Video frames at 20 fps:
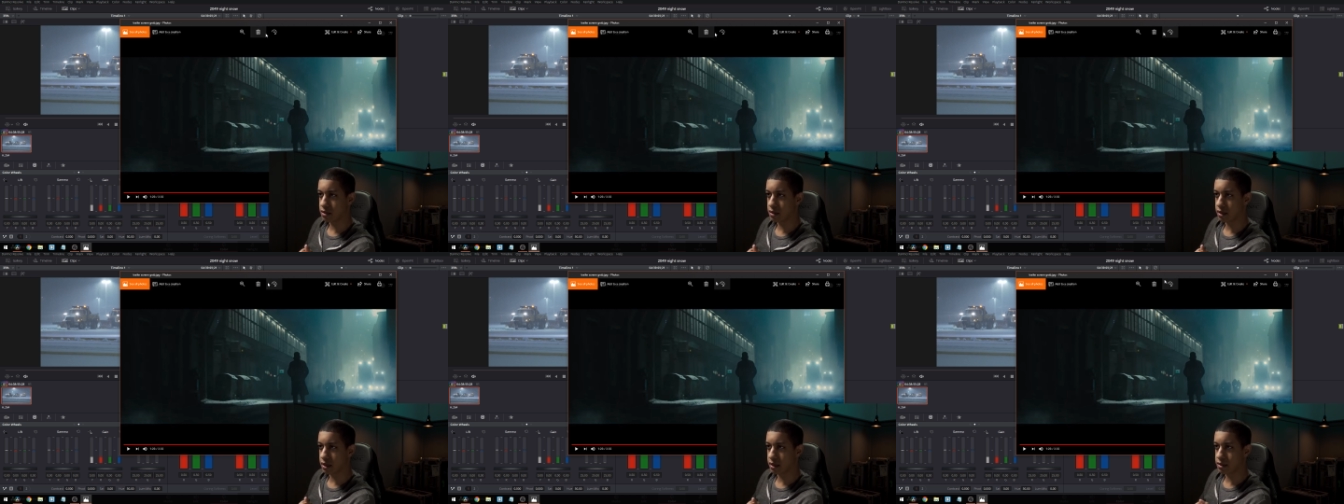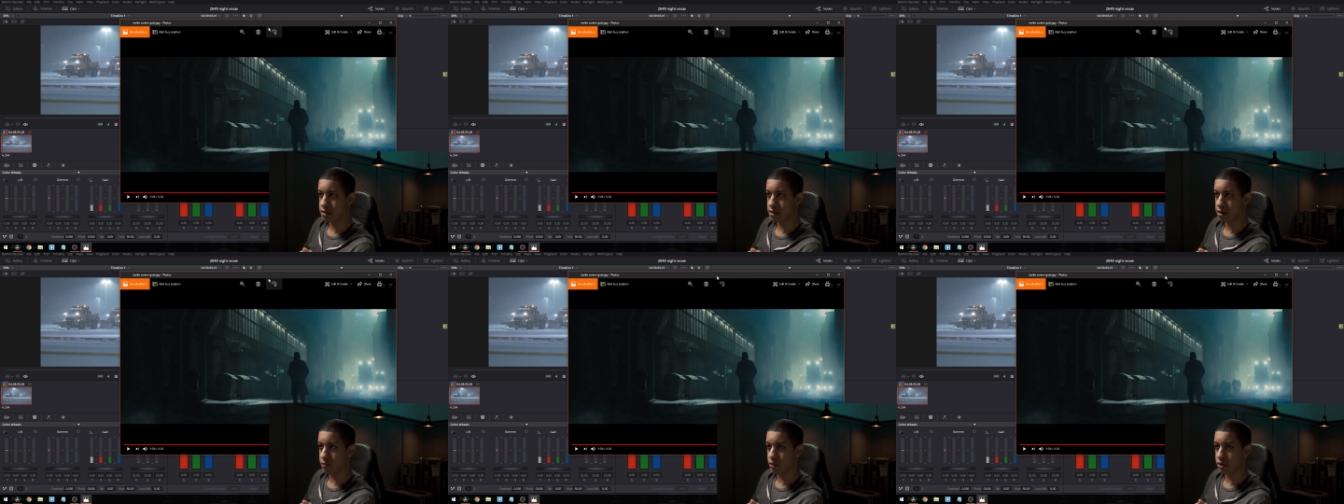like
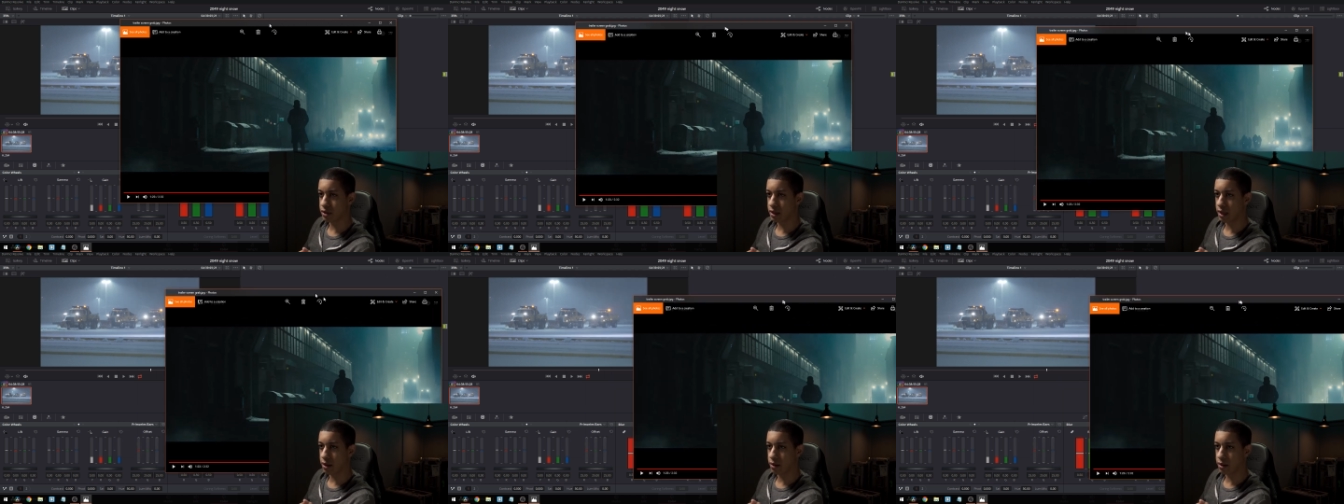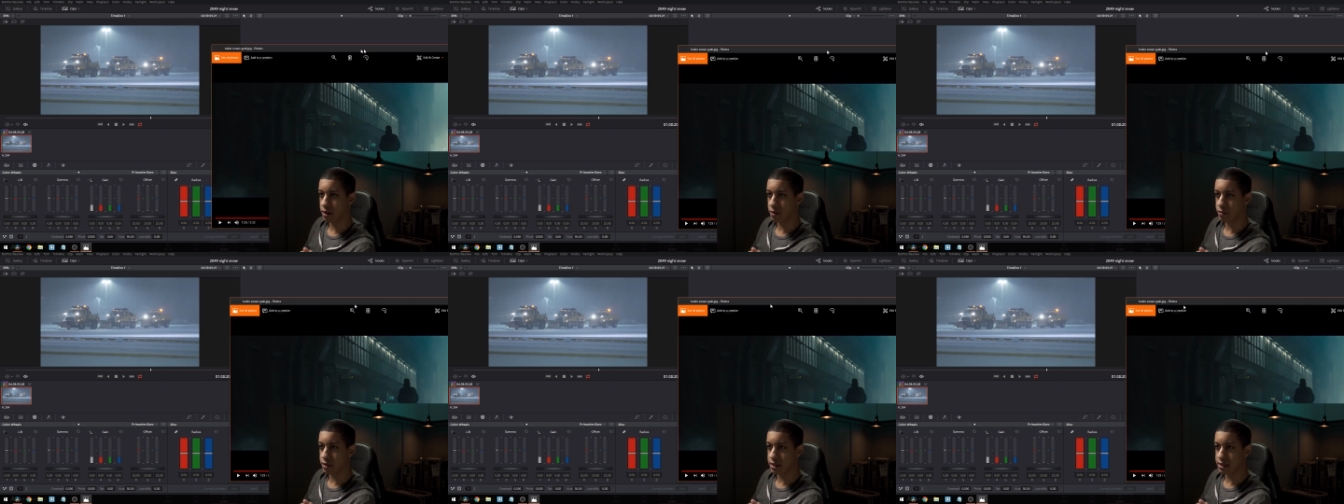someone that
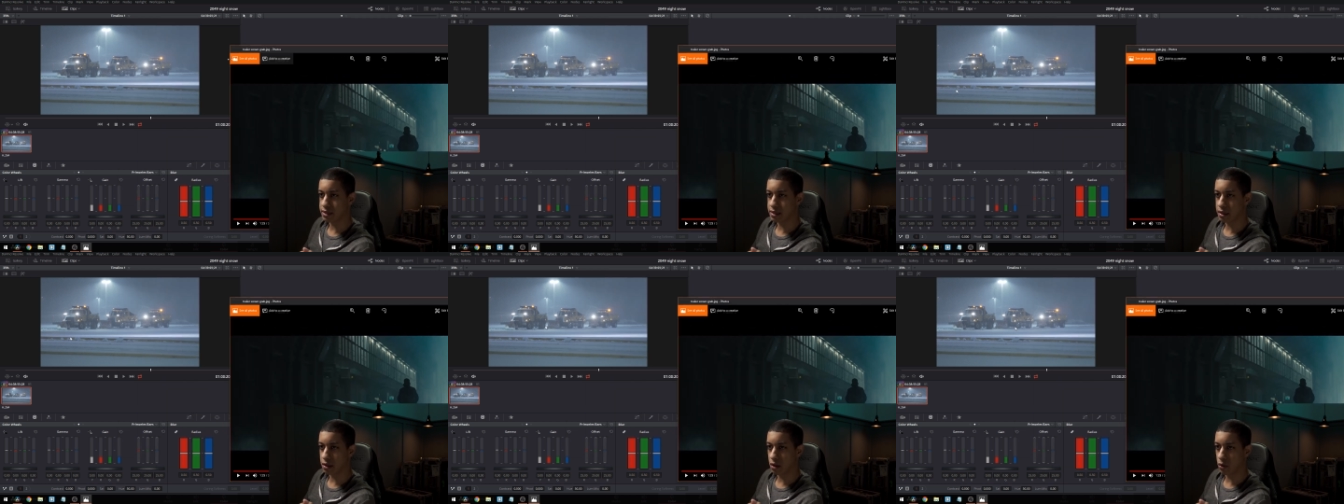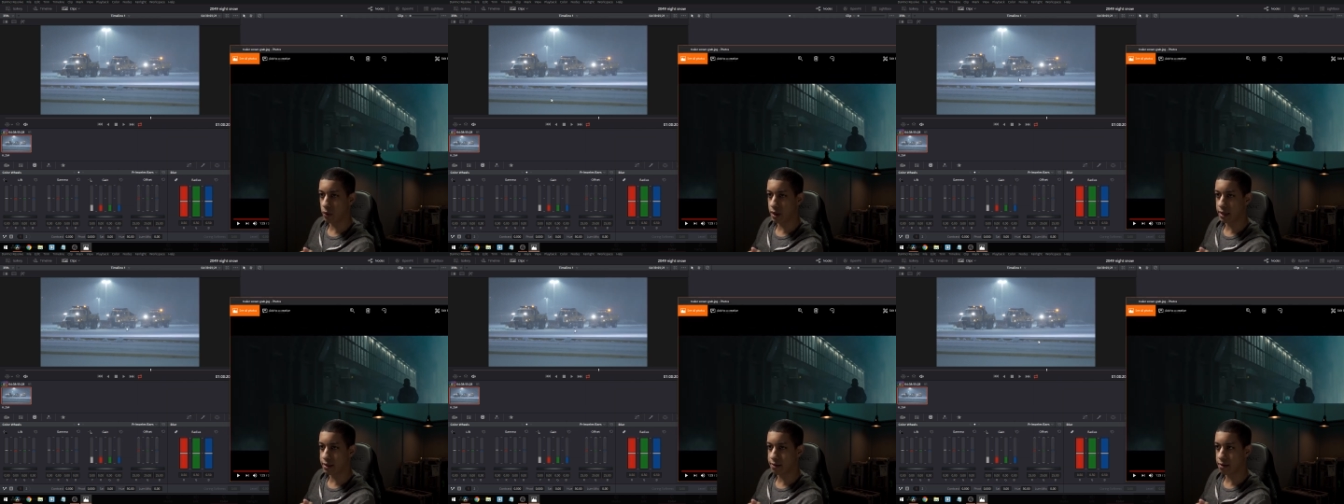can be
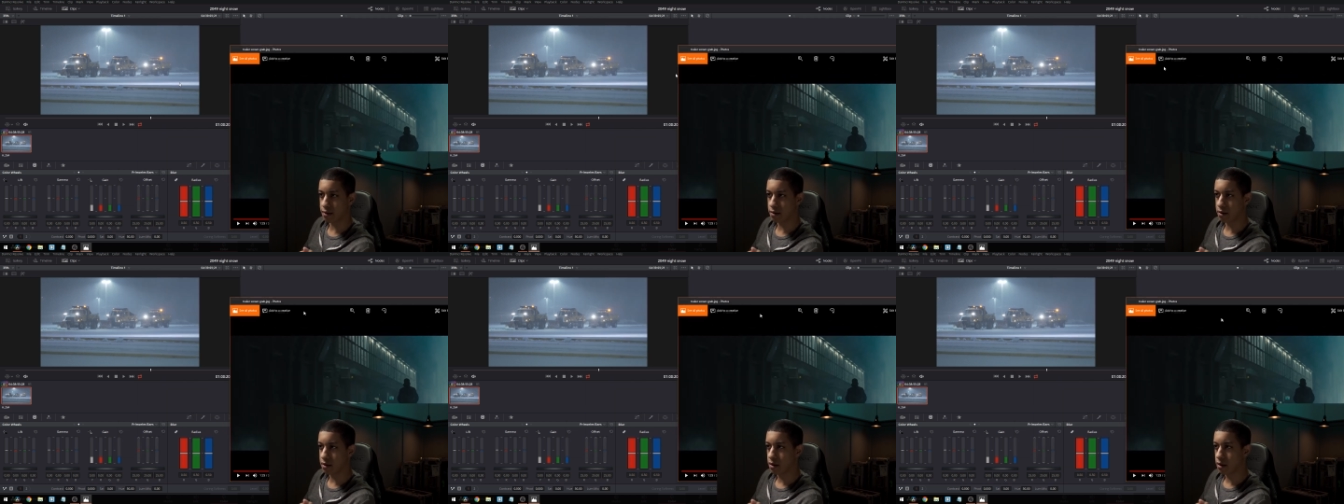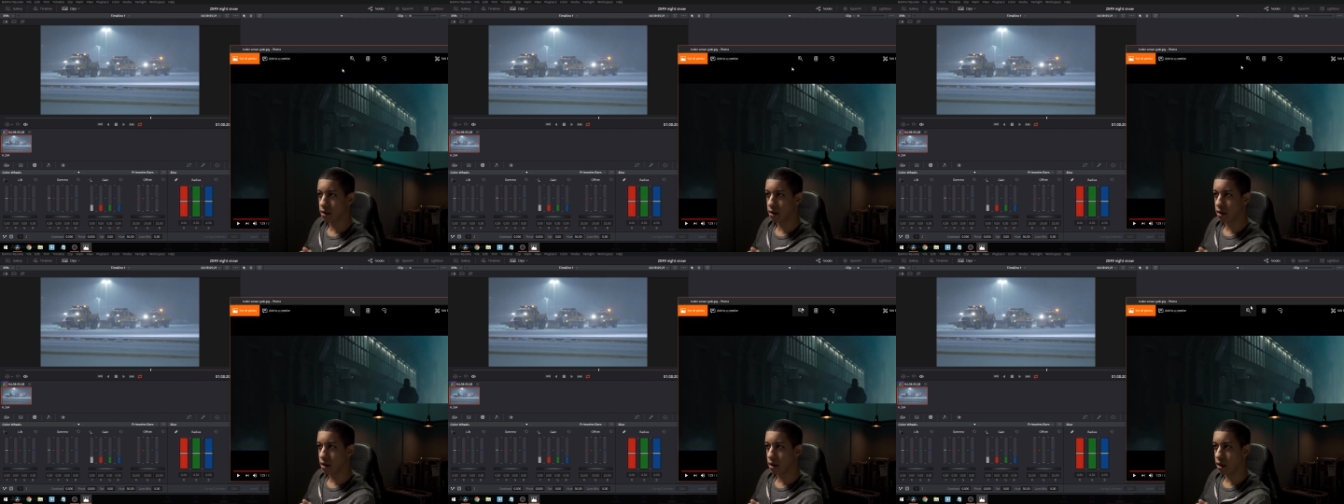silhouetted.
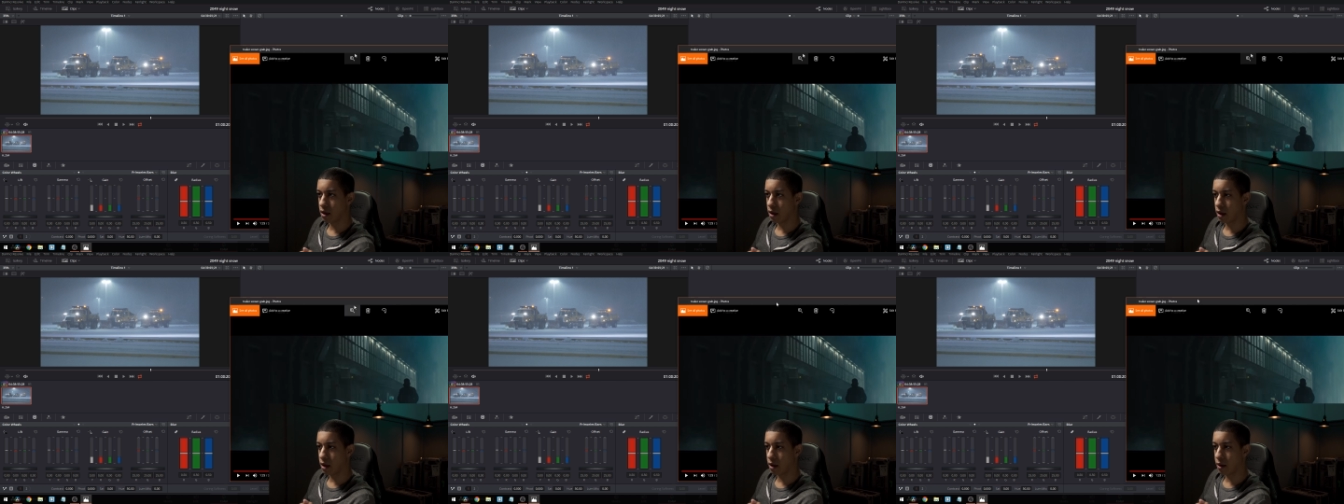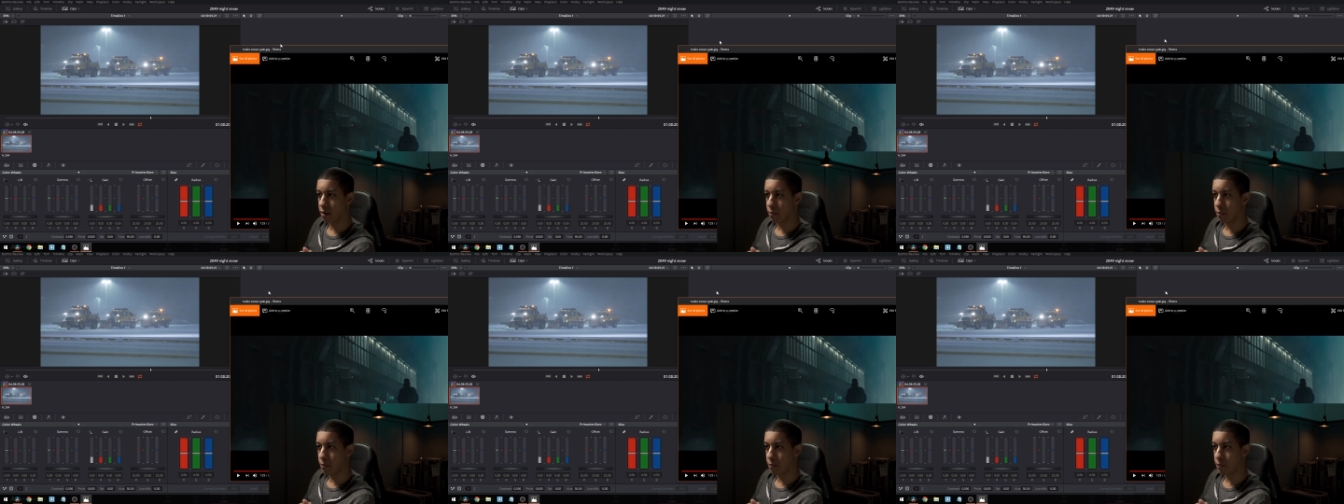
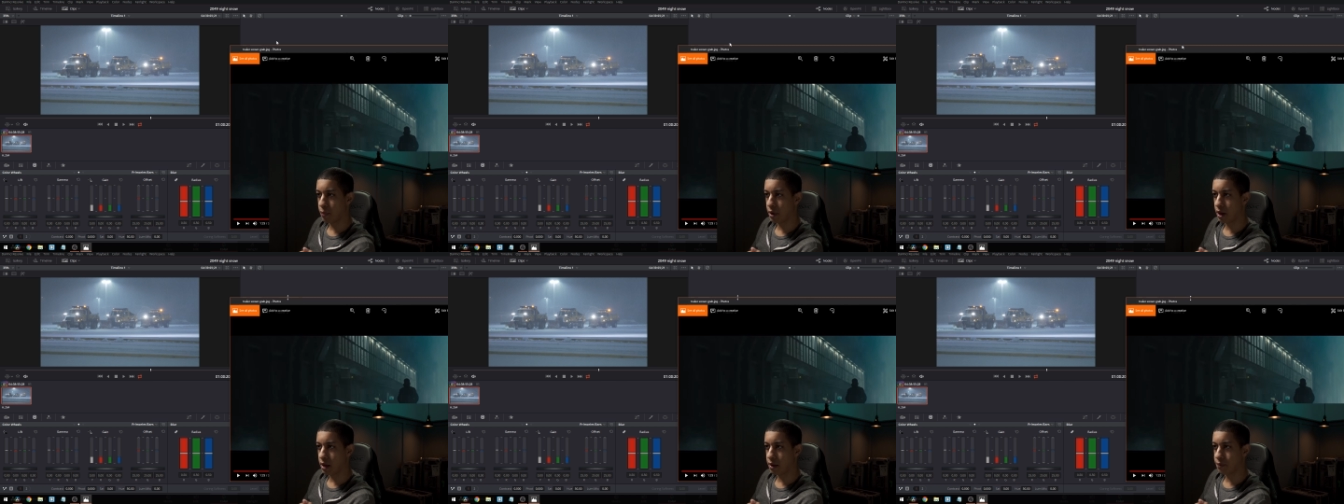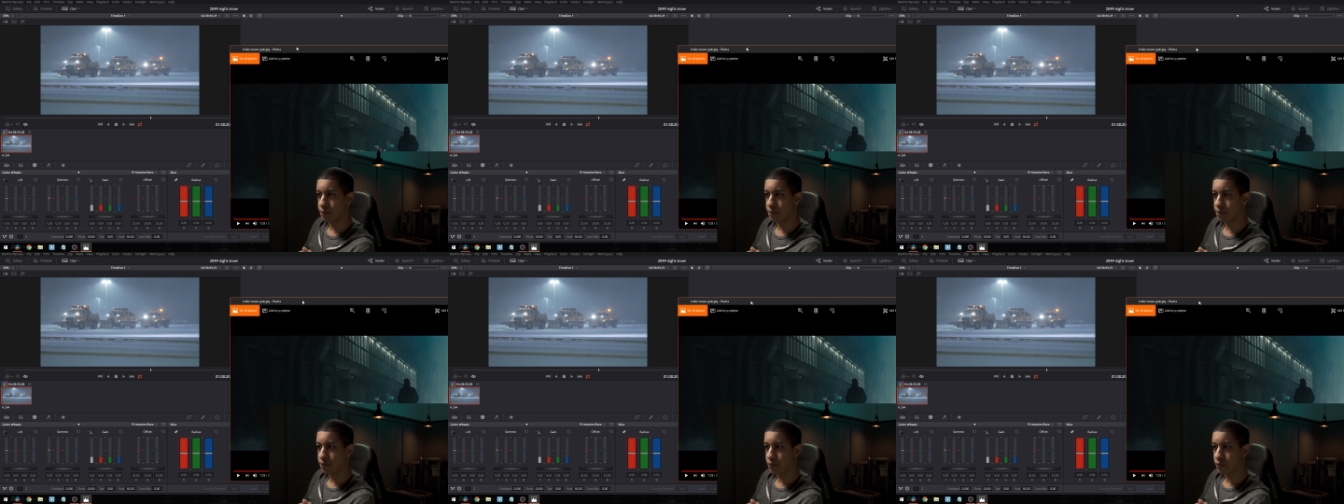Um, but